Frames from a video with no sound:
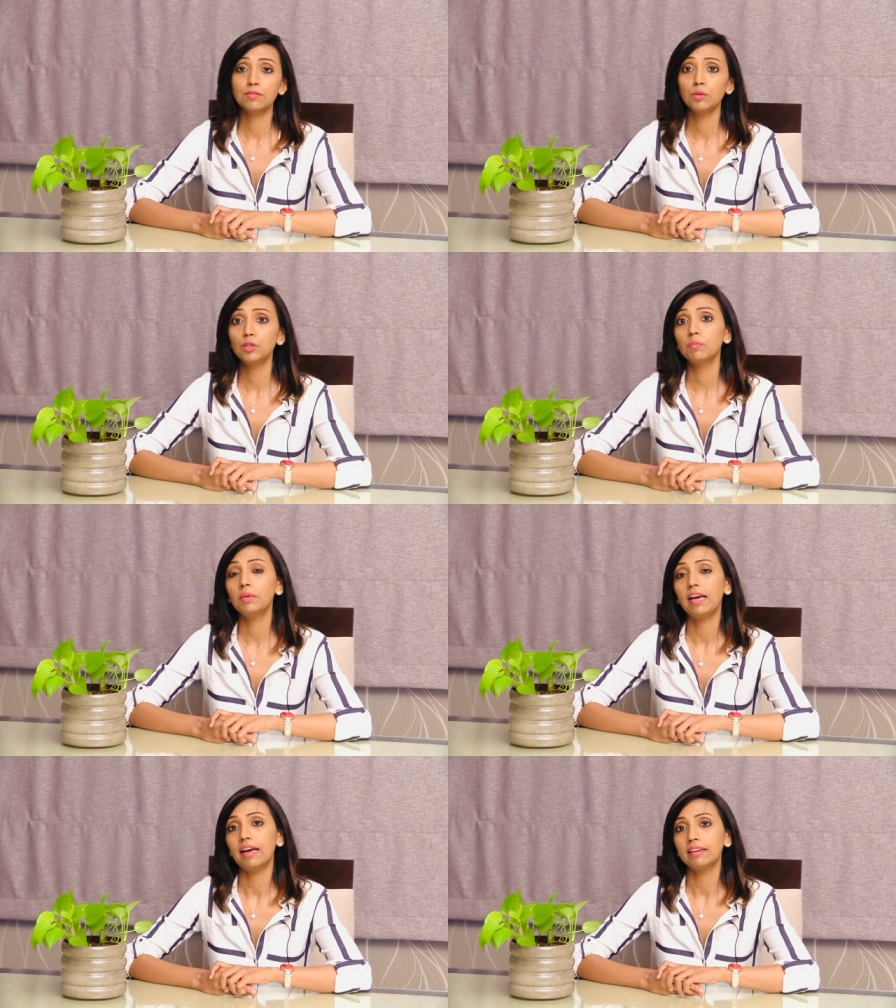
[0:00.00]
future
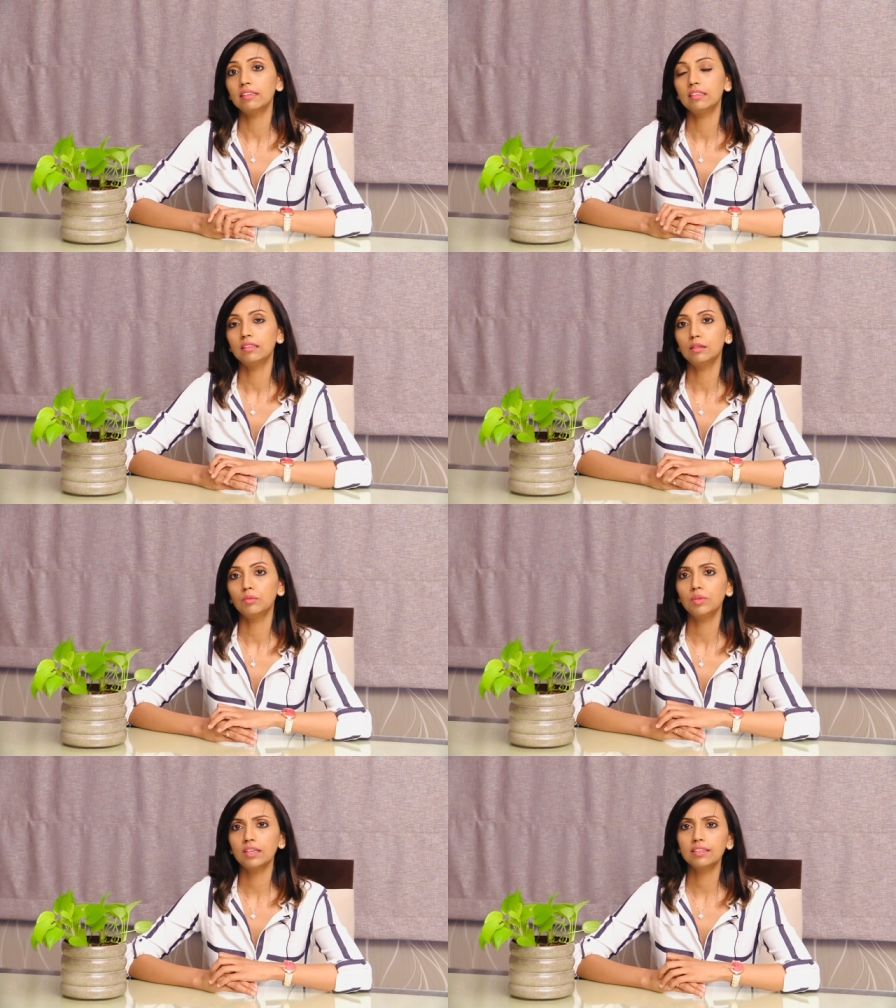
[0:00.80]
plan,
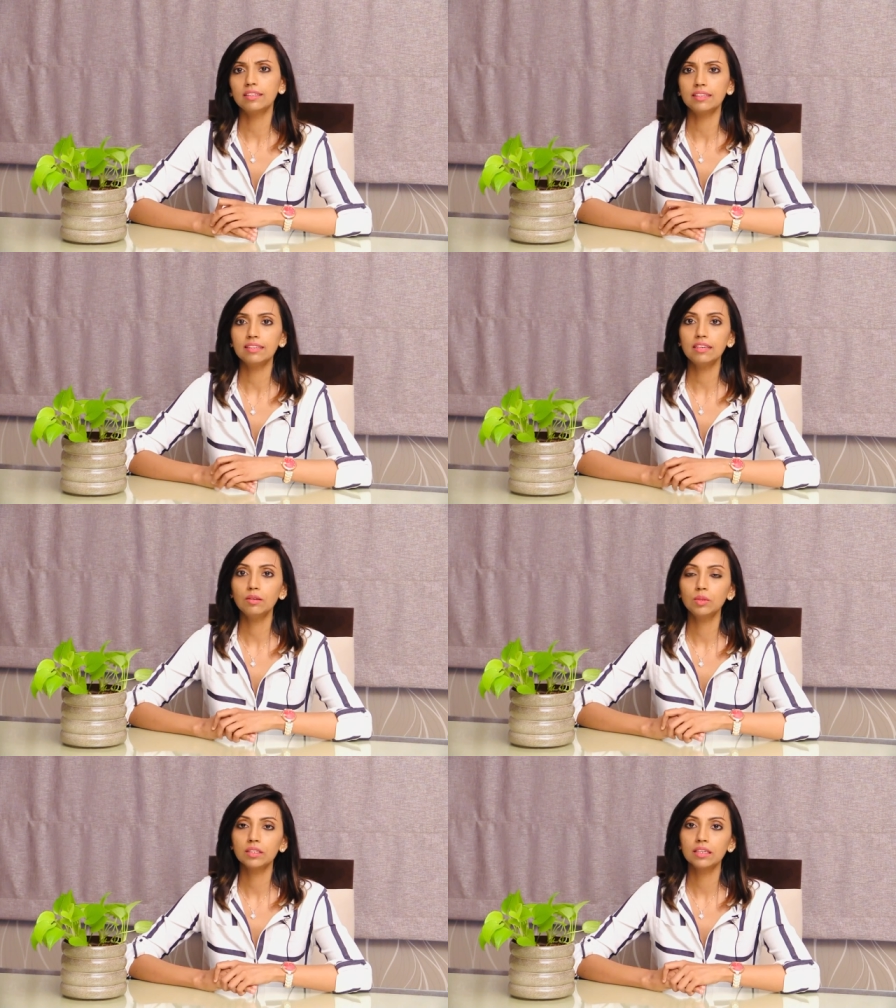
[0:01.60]
uh, we are
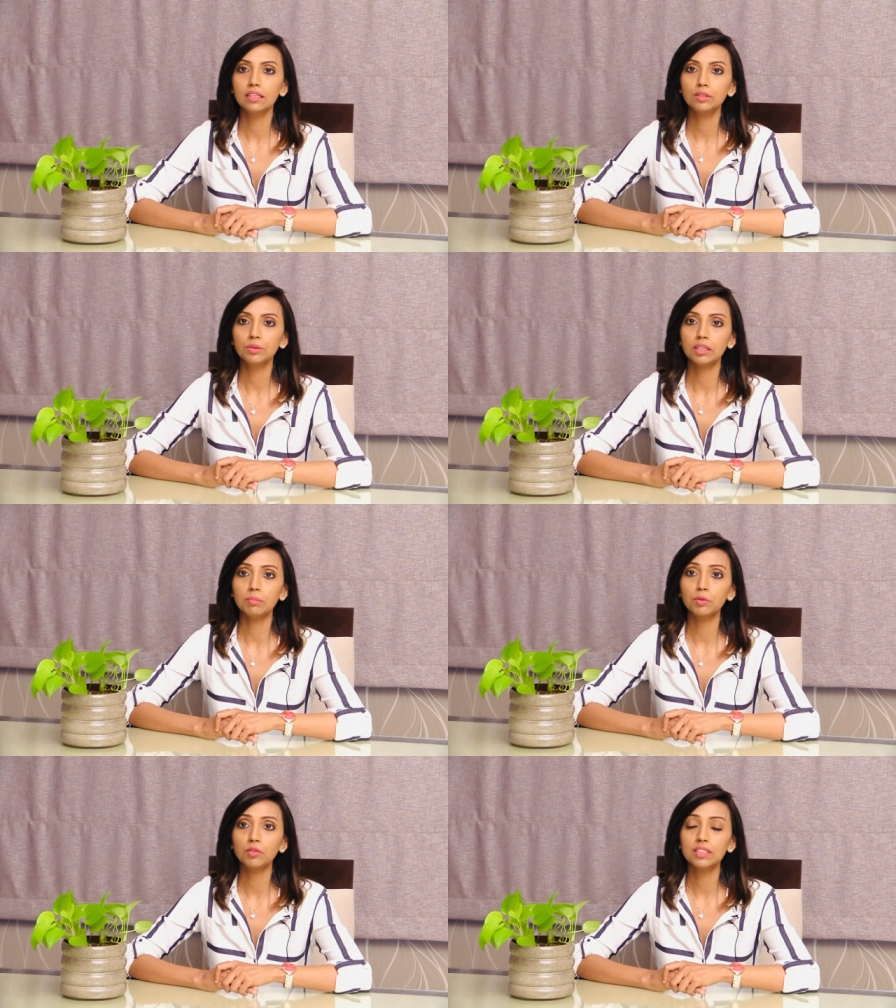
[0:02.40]
currently working to
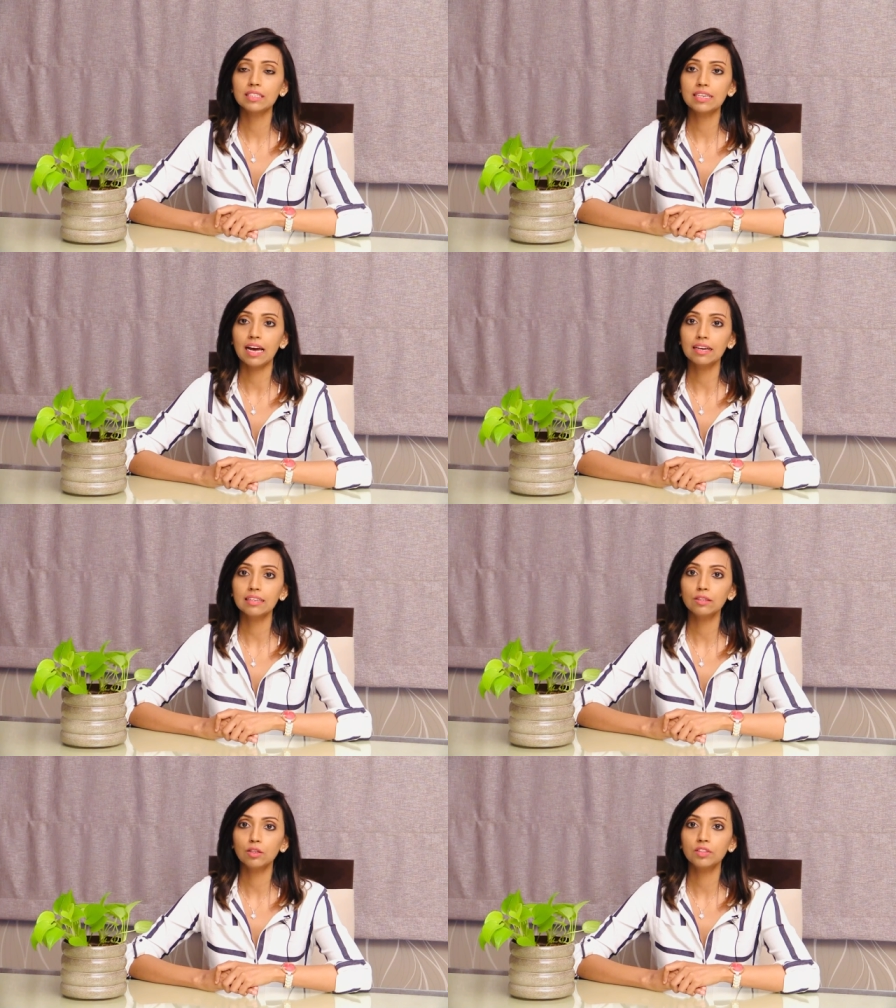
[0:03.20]
improve the
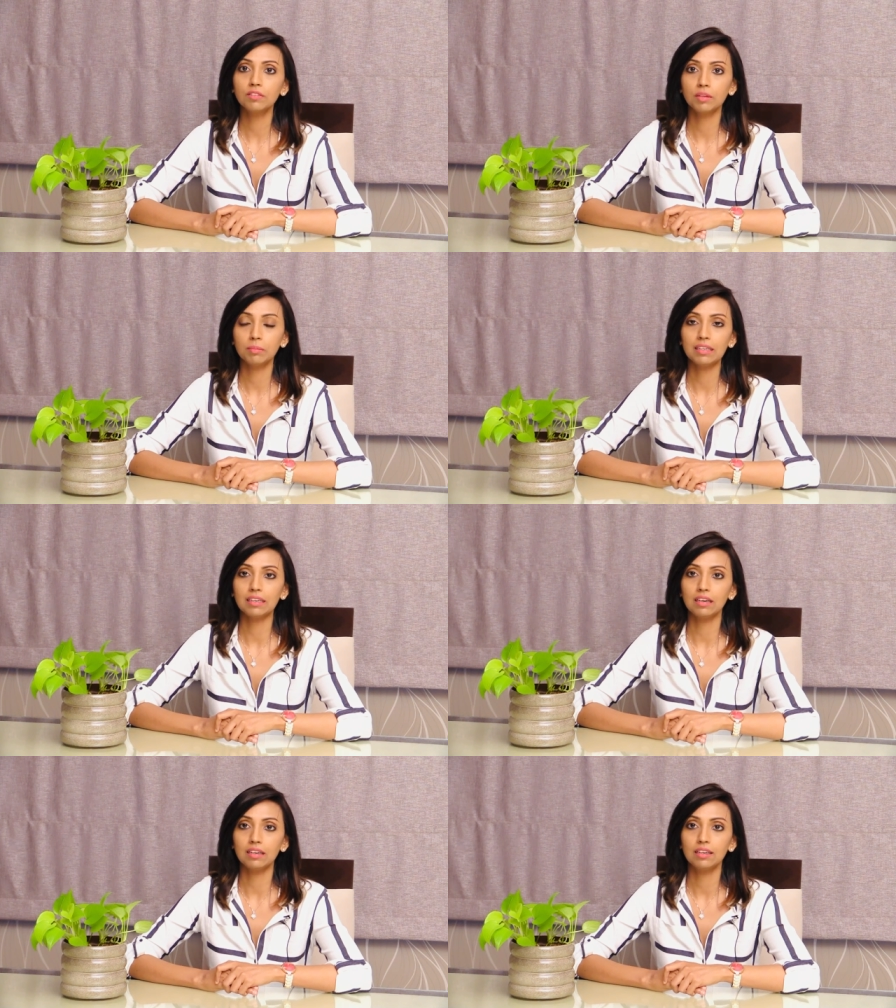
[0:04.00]
standard of the
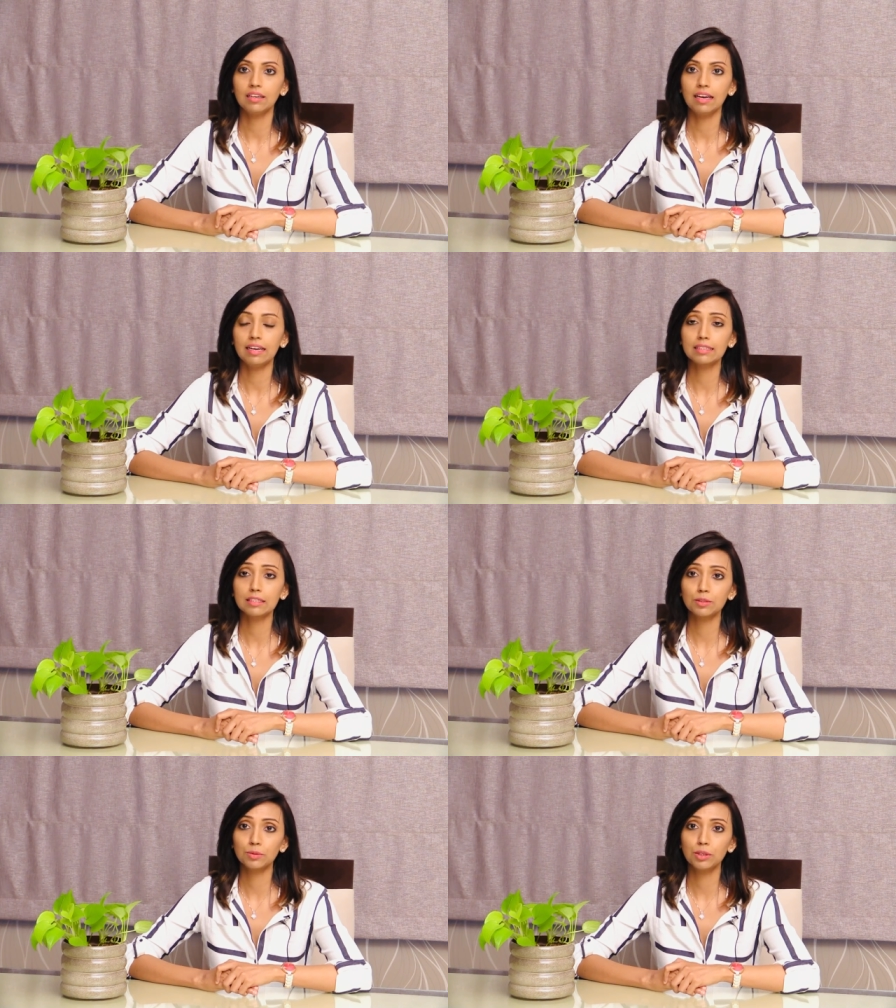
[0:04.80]
webinar and a
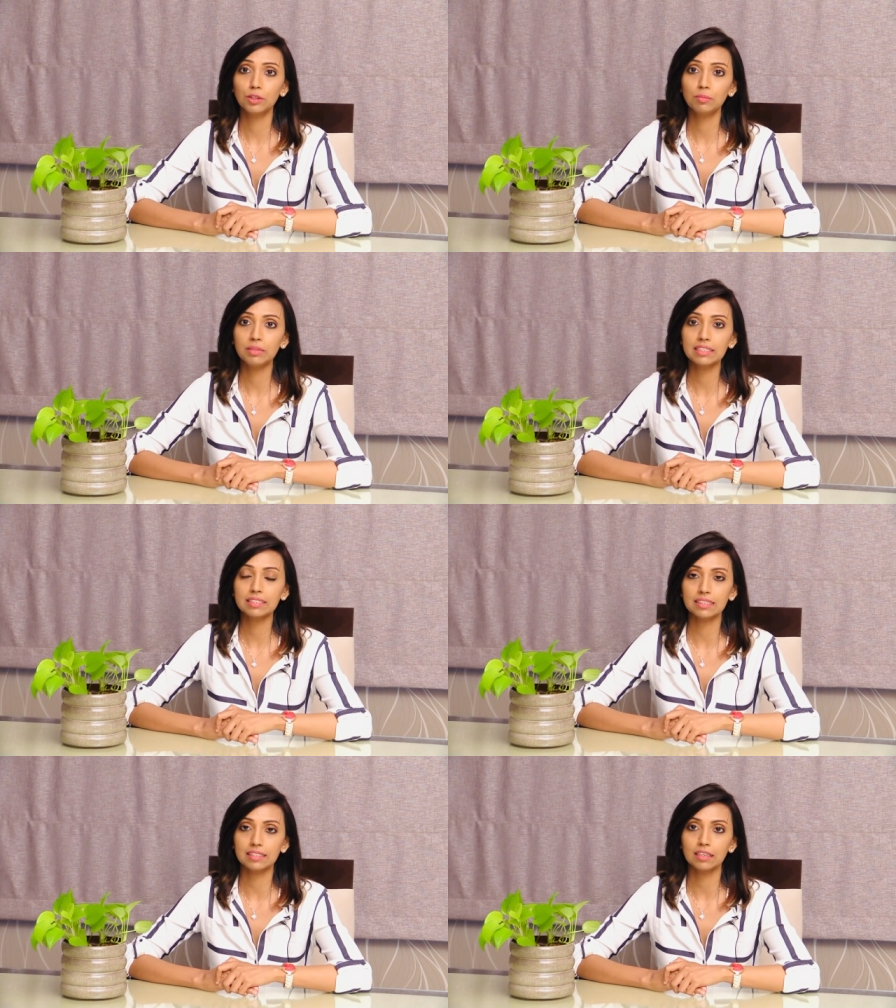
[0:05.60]
studio
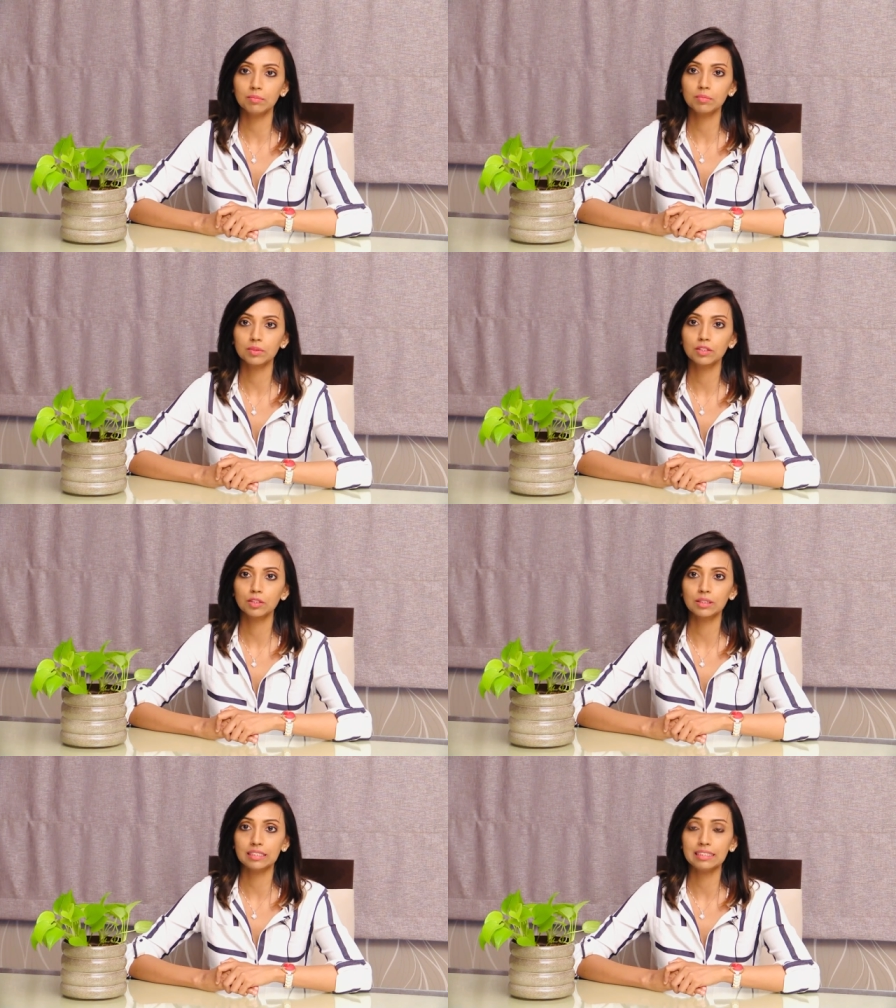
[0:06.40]
being set up
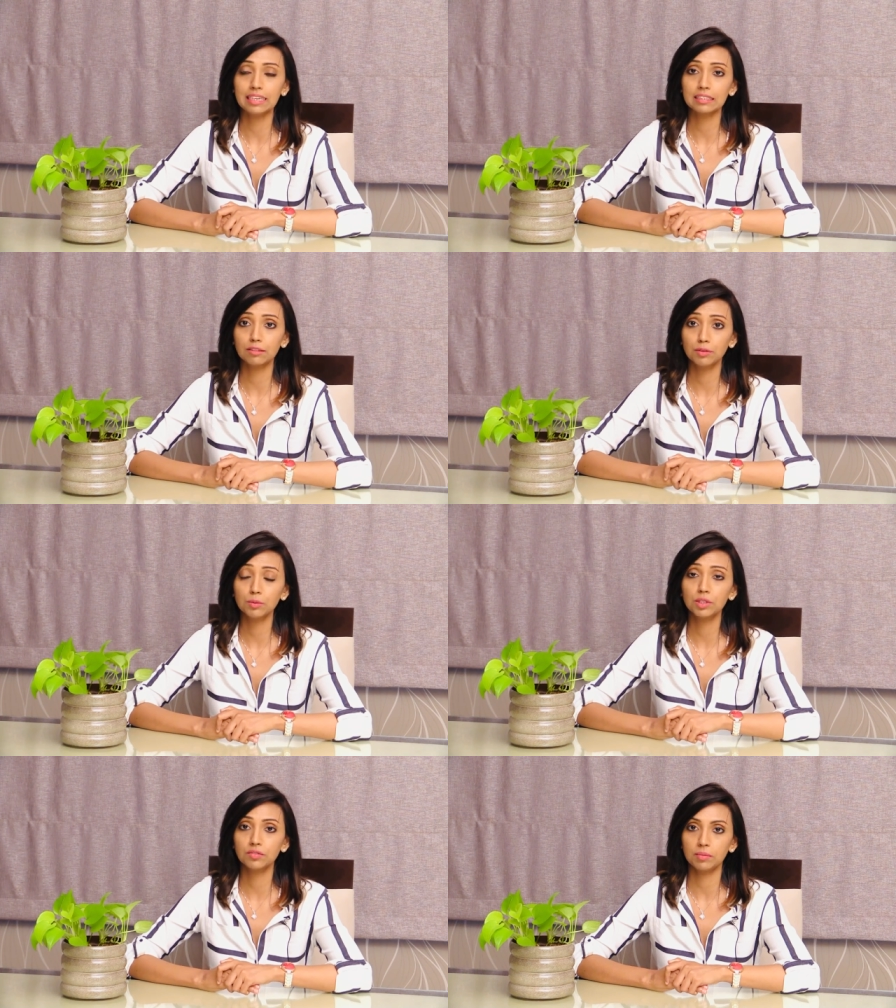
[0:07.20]
to conduct the
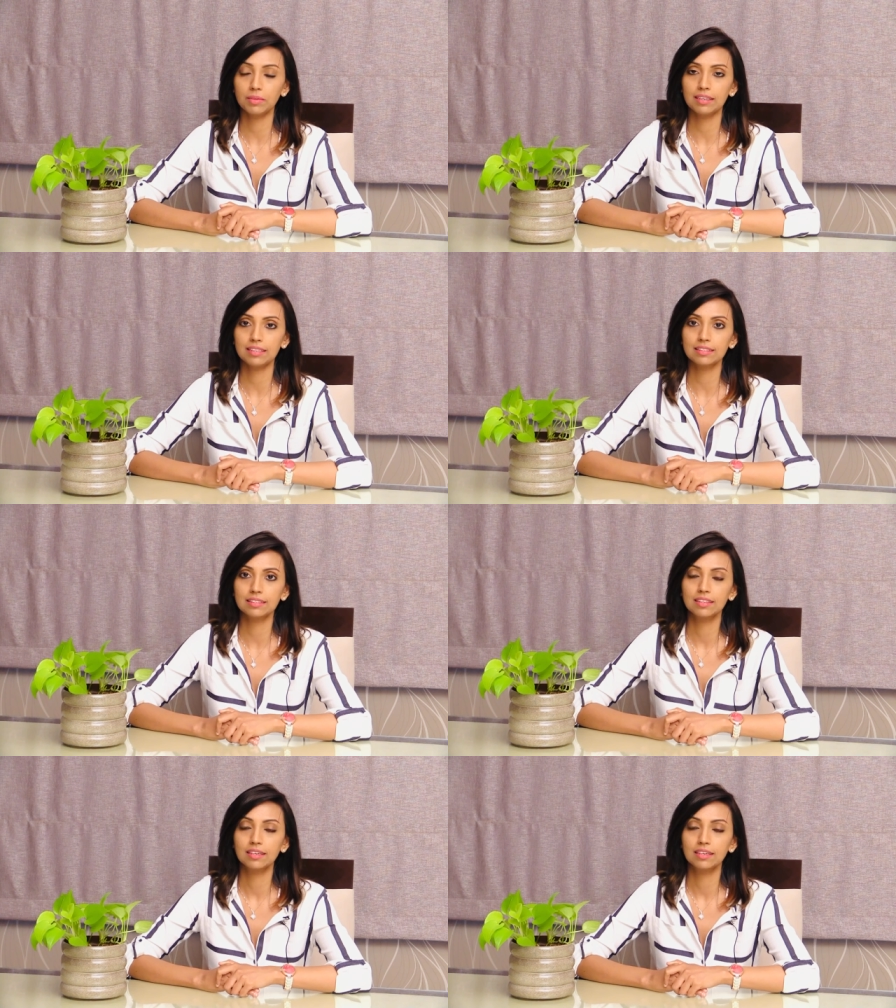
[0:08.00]
future webinars.